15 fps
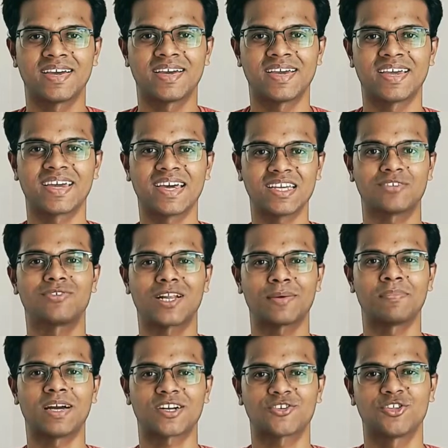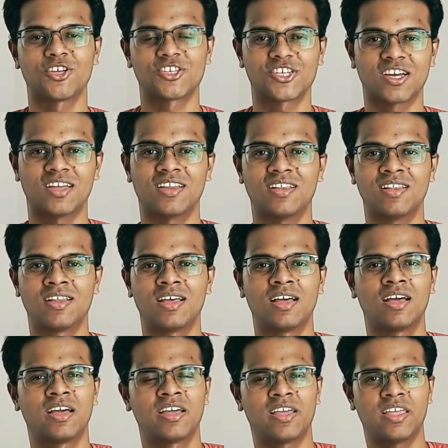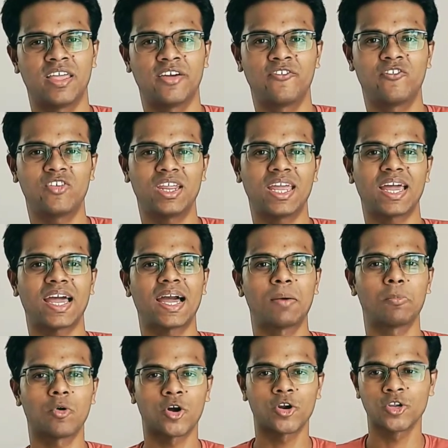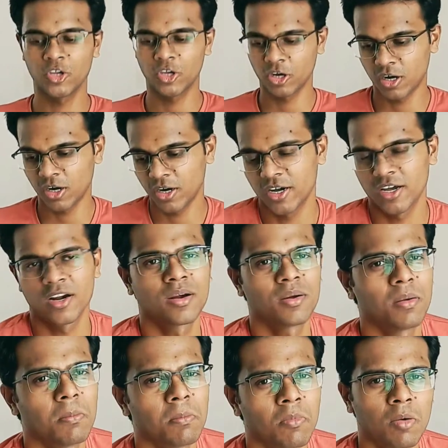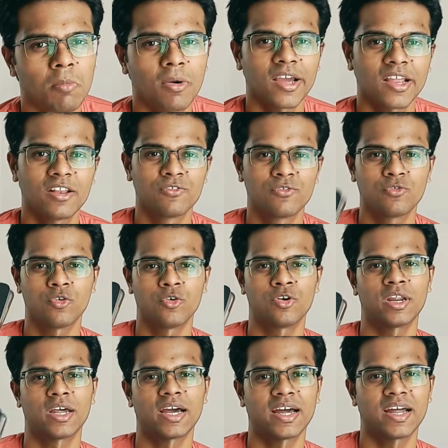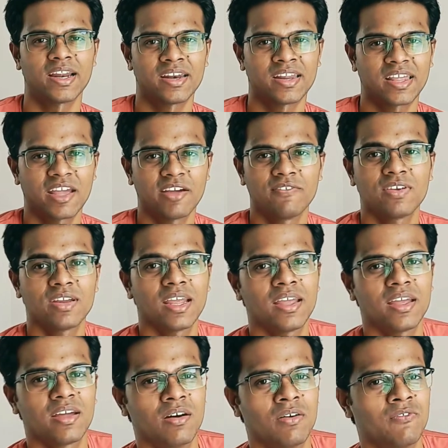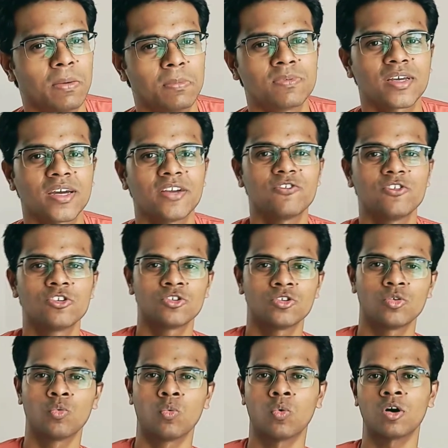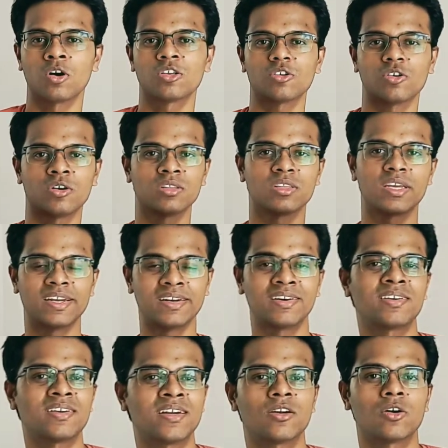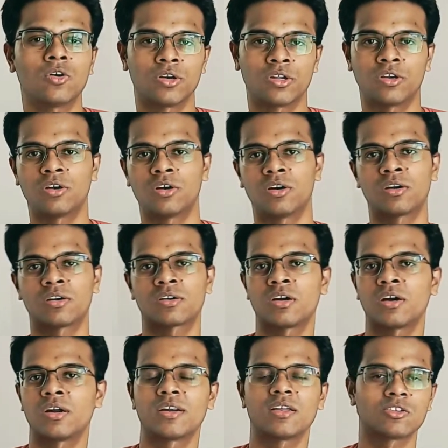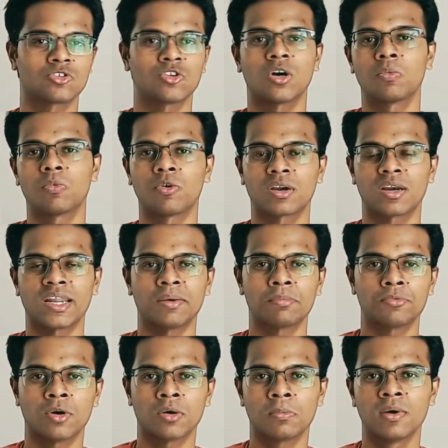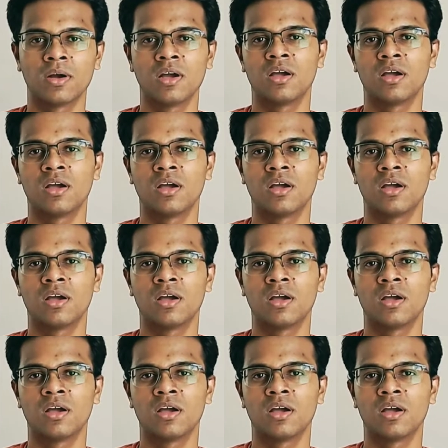Hey guys, welcome back to the channel. Every app on your mobile phone and every website which you watch on the internet on your desktop or laptop